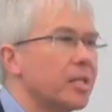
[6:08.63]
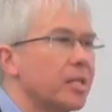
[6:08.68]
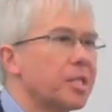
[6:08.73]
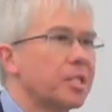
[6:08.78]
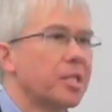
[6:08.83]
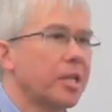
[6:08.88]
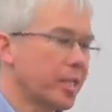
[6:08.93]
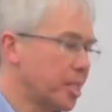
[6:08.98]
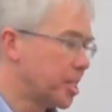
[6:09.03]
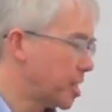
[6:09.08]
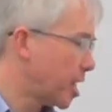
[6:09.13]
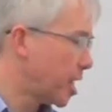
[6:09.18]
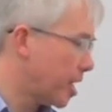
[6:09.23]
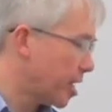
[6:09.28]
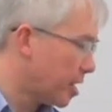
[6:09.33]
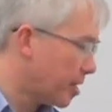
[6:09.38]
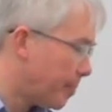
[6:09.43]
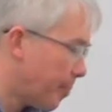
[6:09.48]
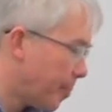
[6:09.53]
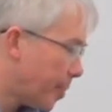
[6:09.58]
size
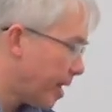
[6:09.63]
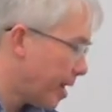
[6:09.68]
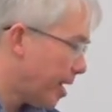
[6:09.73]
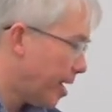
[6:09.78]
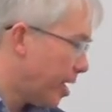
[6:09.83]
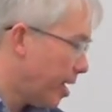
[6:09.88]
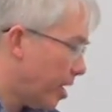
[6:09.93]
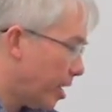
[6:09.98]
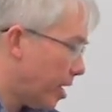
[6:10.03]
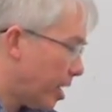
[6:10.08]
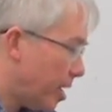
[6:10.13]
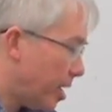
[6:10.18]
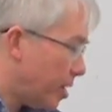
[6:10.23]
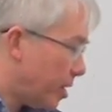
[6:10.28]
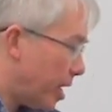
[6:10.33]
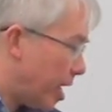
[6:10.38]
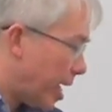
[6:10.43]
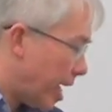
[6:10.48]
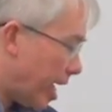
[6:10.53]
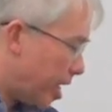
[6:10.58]
scale?
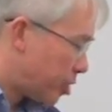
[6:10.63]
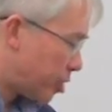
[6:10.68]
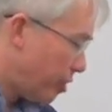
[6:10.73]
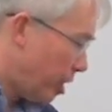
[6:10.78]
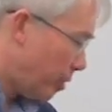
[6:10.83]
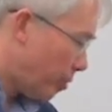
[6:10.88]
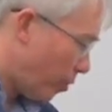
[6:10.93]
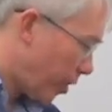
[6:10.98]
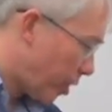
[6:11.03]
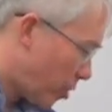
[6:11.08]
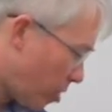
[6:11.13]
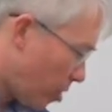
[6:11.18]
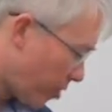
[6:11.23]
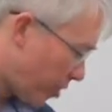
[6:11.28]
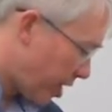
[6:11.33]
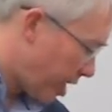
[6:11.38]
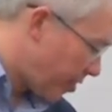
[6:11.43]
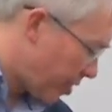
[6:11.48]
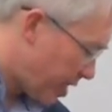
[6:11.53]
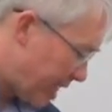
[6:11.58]
And it's really what we call
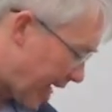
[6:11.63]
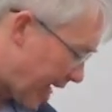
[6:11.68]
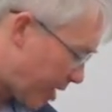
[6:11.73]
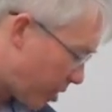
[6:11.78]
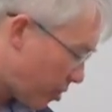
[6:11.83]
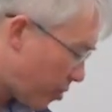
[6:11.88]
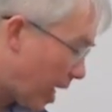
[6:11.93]
the nano